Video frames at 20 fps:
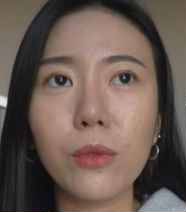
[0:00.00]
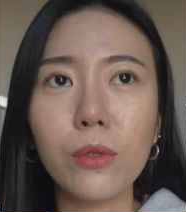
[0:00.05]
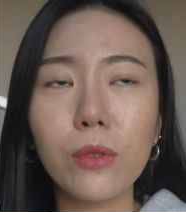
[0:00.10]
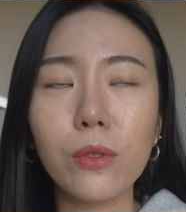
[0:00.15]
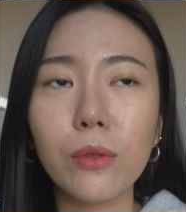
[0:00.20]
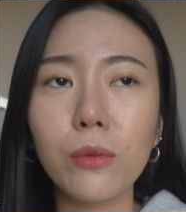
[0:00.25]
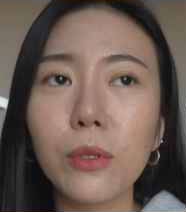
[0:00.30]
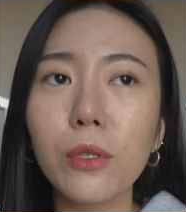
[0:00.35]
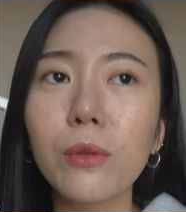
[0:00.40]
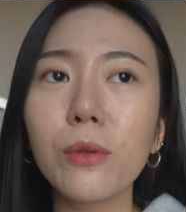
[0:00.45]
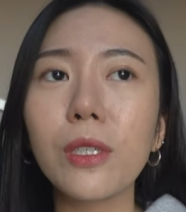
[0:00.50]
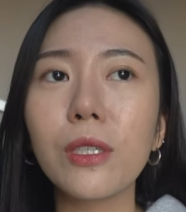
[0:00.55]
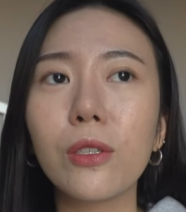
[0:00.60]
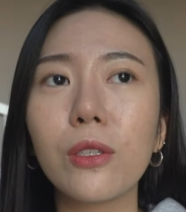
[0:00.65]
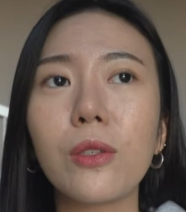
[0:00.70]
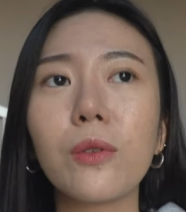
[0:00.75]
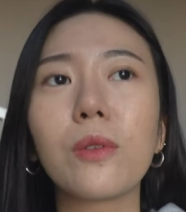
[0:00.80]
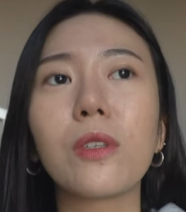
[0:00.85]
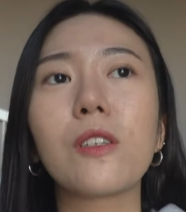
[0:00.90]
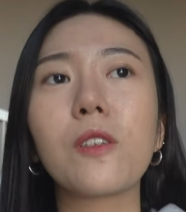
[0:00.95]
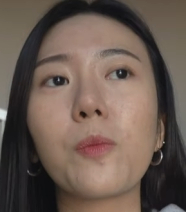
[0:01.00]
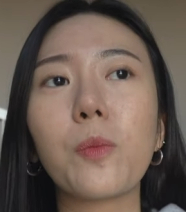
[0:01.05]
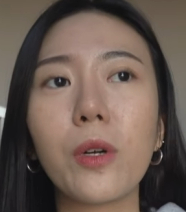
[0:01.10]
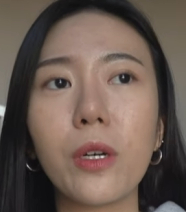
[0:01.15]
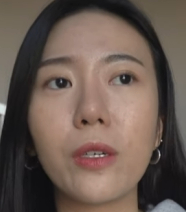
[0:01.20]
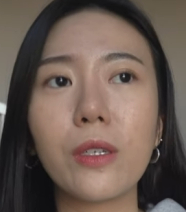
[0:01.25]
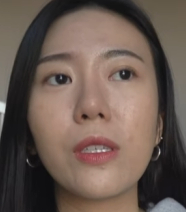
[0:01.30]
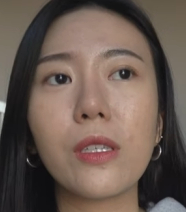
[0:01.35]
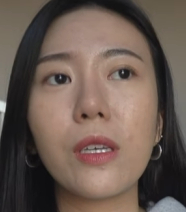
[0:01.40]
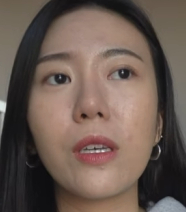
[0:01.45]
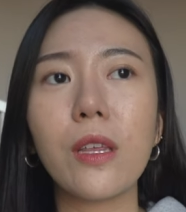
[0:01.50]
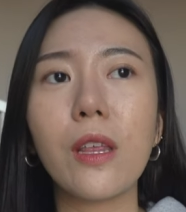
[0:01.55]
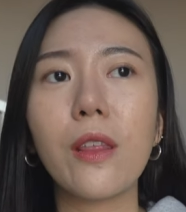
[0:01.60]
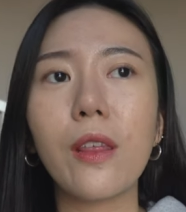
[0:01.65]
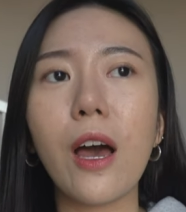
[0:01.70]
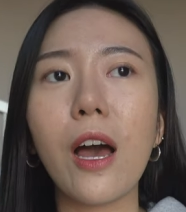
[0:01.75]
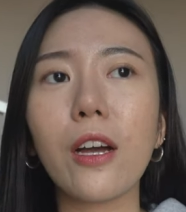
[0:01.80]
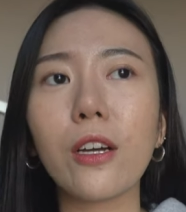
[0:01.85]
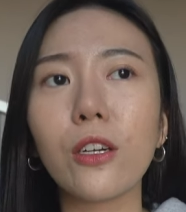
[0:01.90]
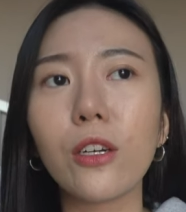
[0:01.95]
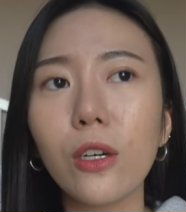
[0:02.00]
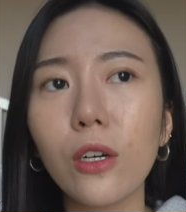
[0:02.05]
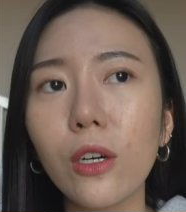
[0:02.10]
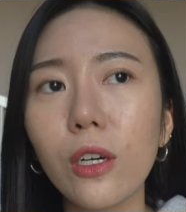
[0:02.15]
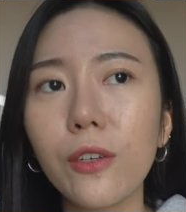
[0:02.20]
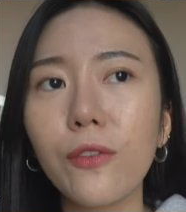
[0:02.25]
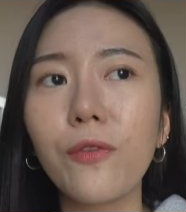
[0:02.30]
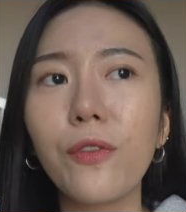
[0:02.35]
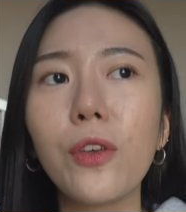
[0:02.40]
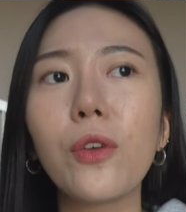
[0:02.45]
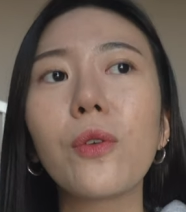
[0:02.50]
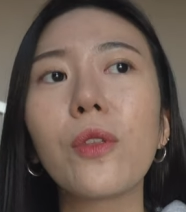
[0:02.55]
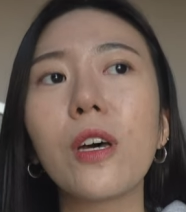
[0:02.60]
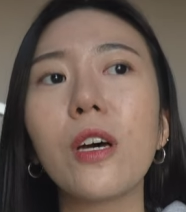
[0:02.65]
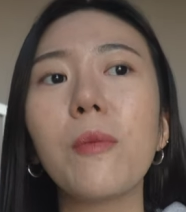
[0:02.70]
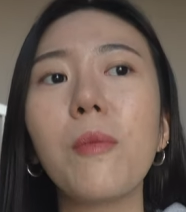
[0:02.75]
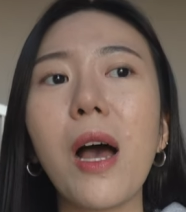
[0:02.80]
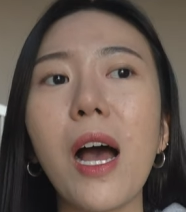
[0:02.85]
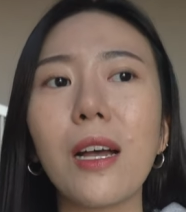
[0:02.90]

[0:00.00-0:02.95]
grew into this person that could view them